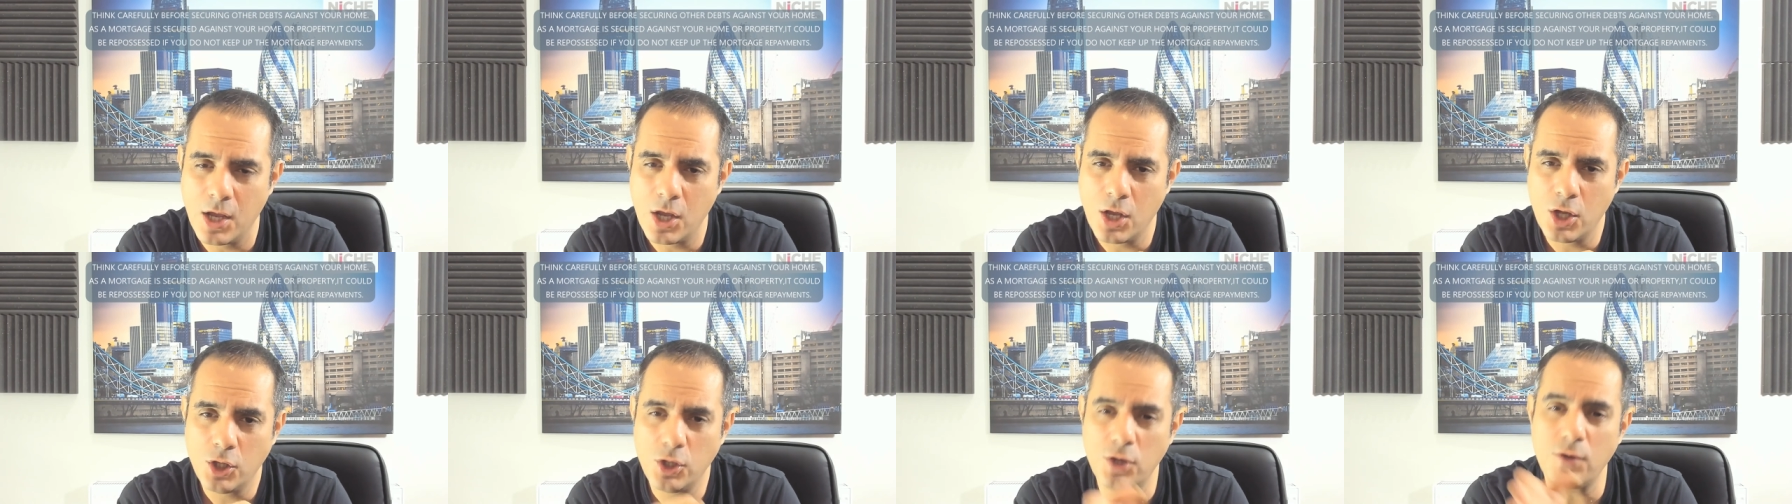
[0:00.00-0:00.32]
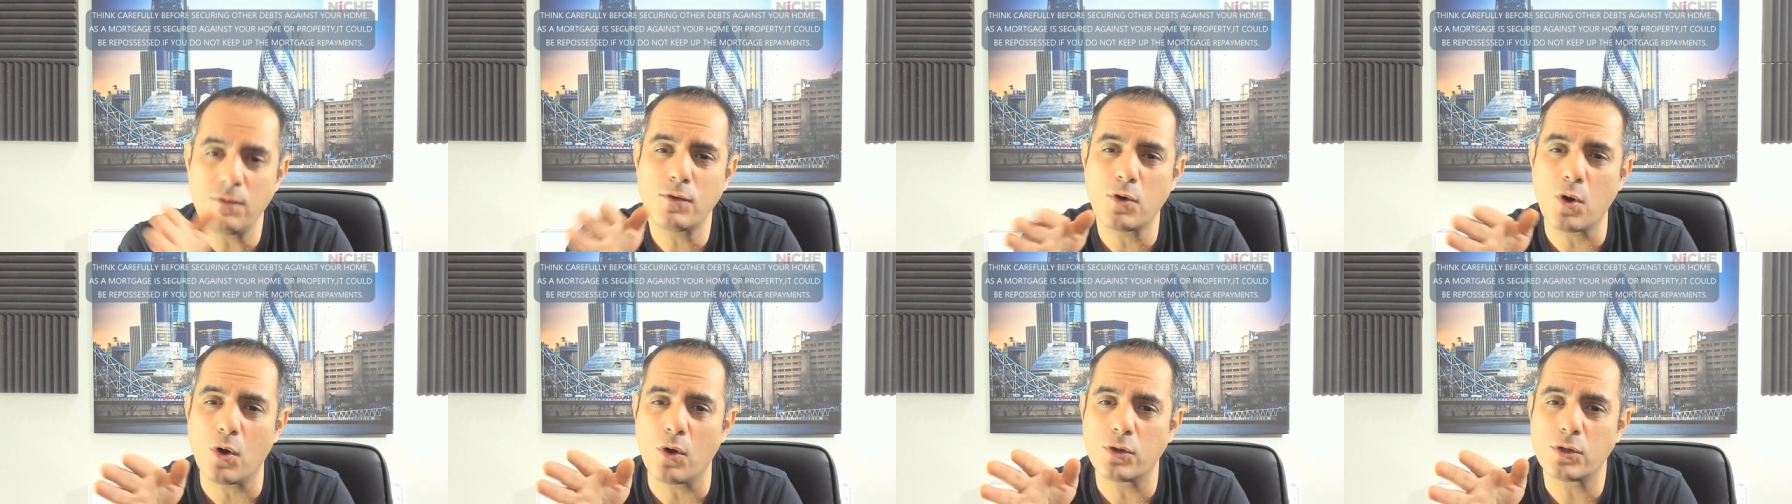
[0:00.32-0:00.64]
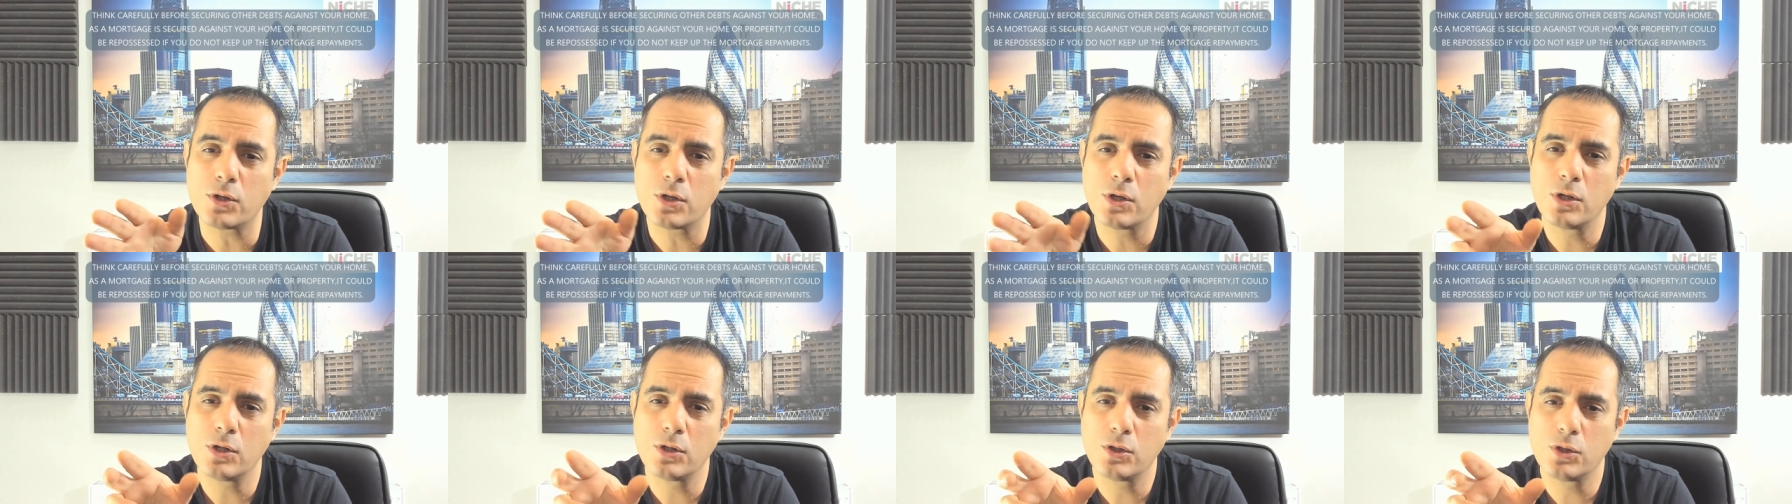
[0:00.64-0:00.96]
You've got
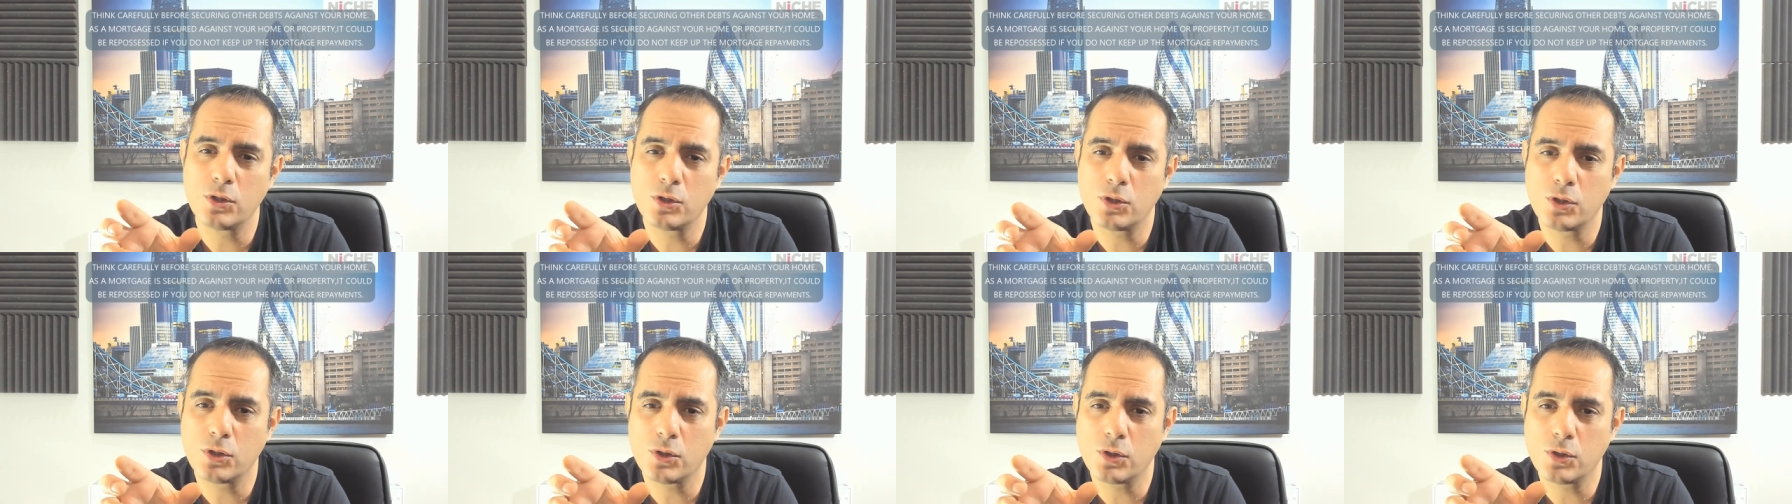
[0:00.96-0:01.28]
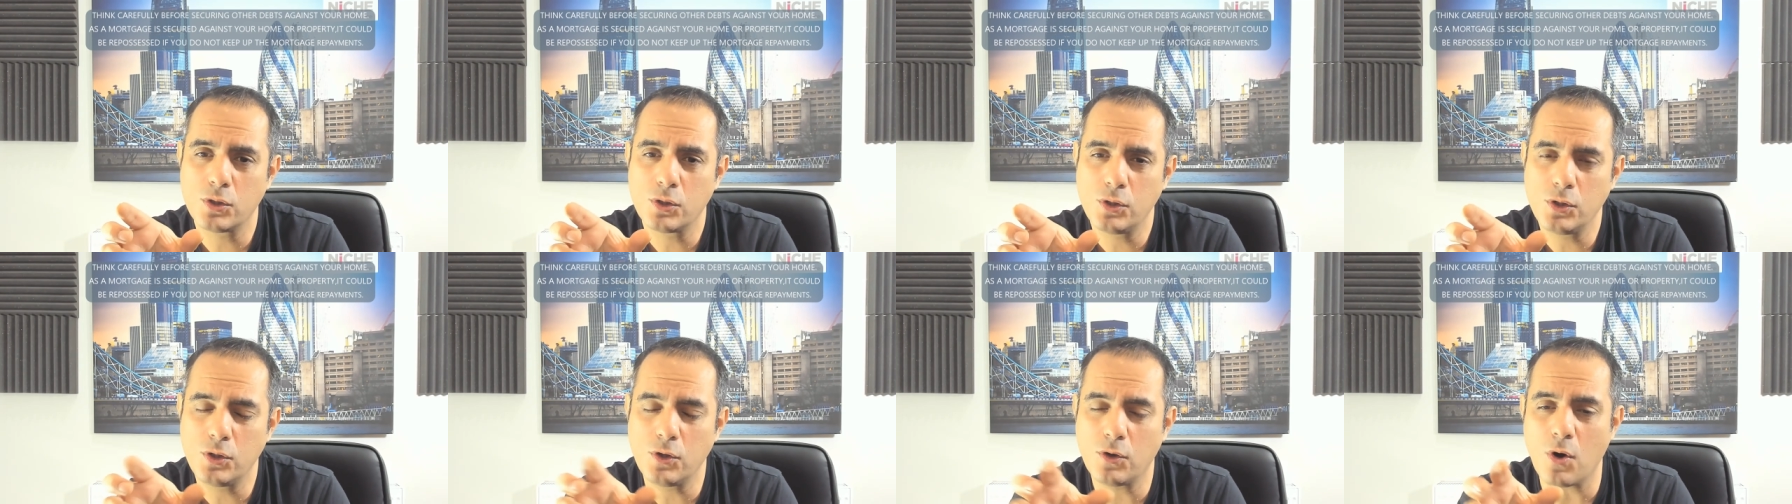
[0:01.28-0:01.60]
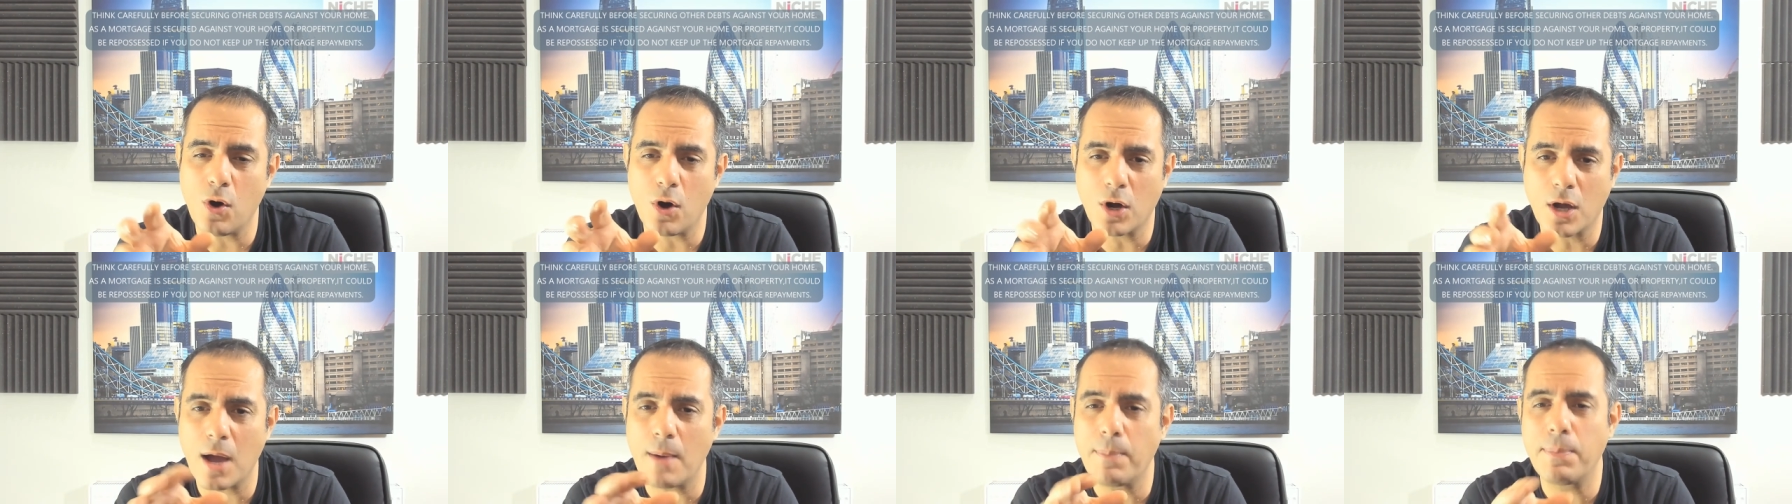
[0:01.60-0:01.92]

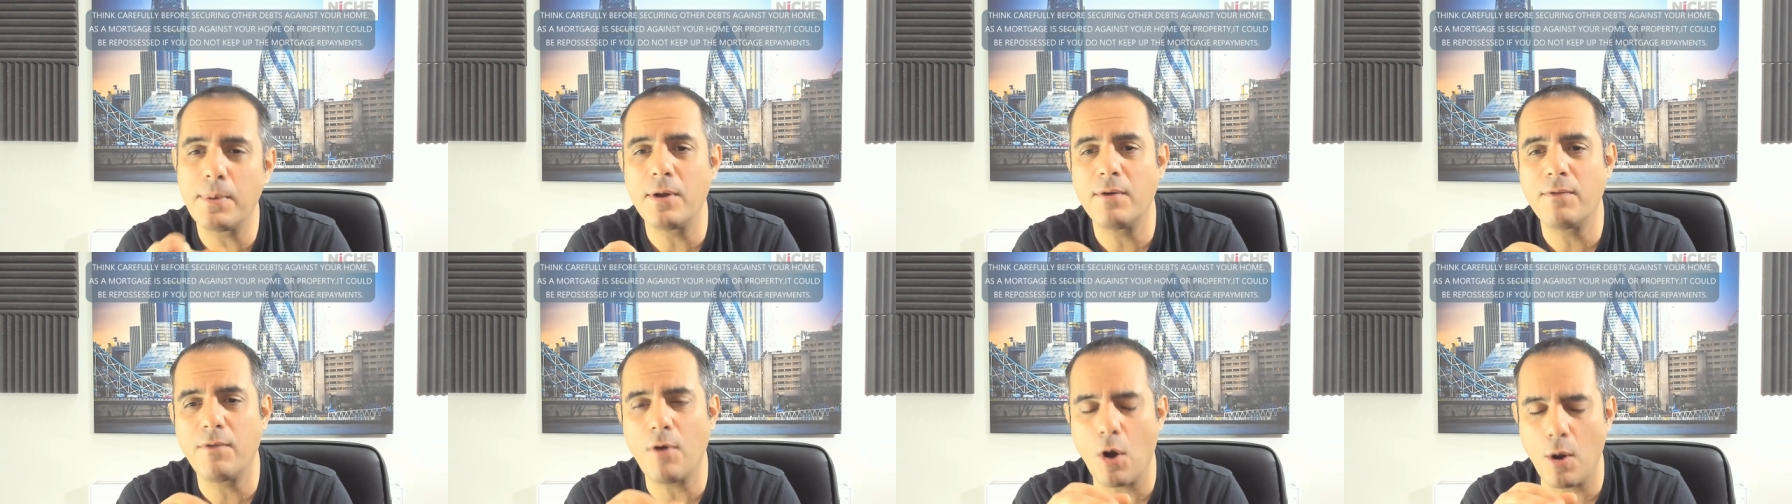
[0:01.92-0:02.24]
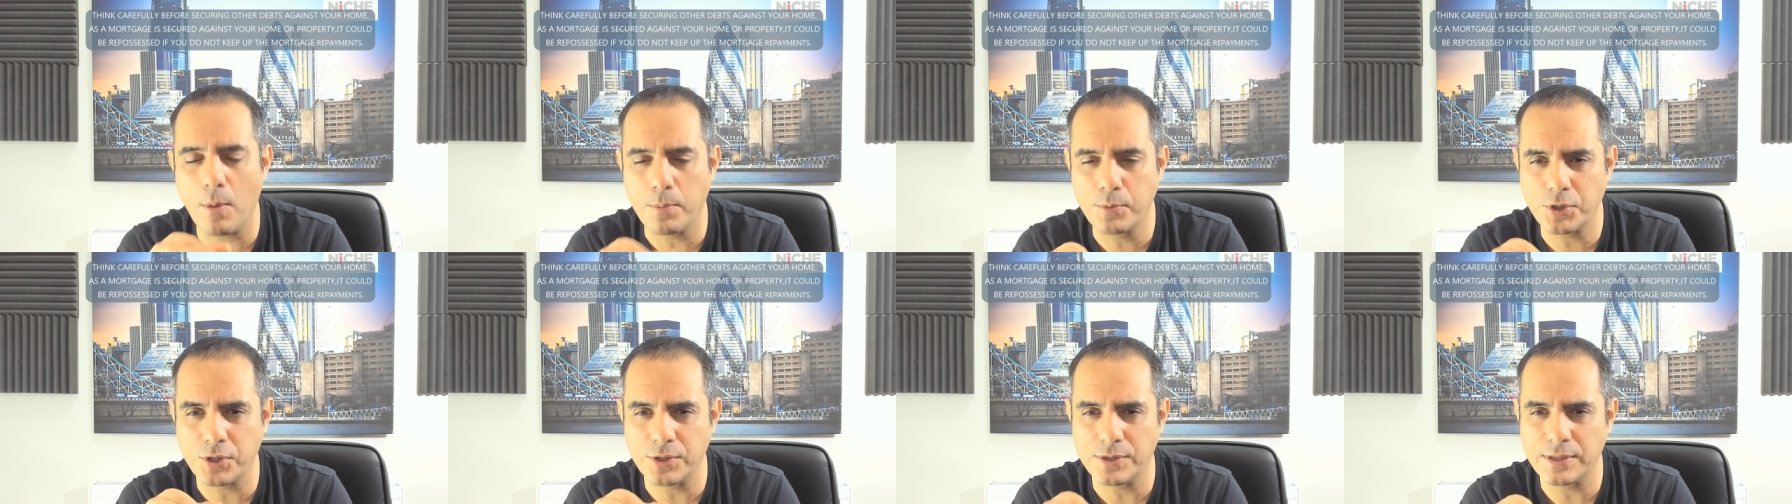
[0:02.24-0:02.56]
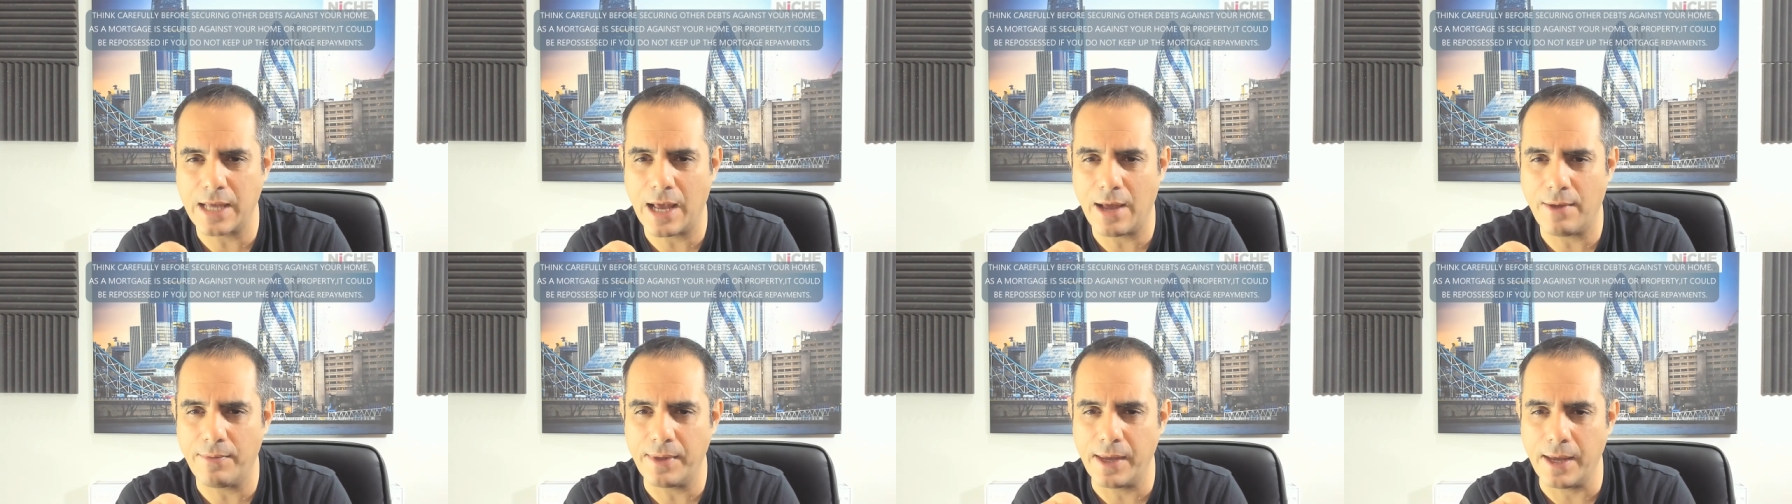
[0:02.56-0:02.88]
a couple of options
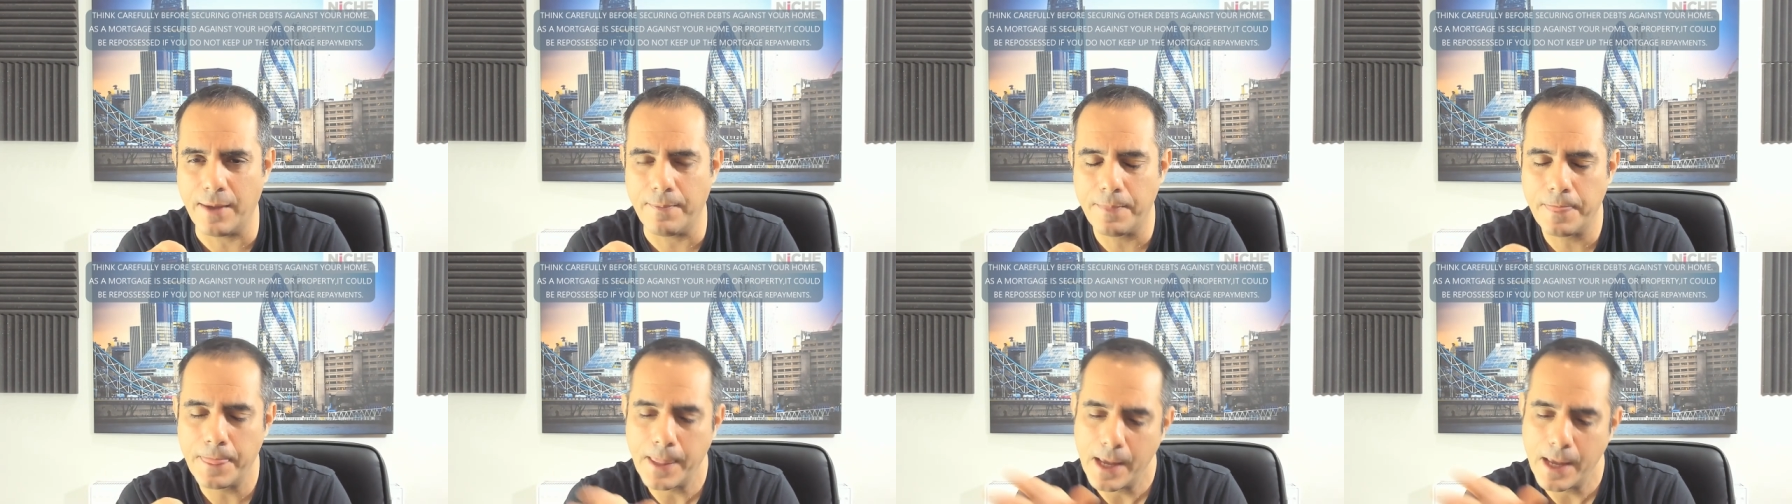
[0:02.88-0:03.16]
out there.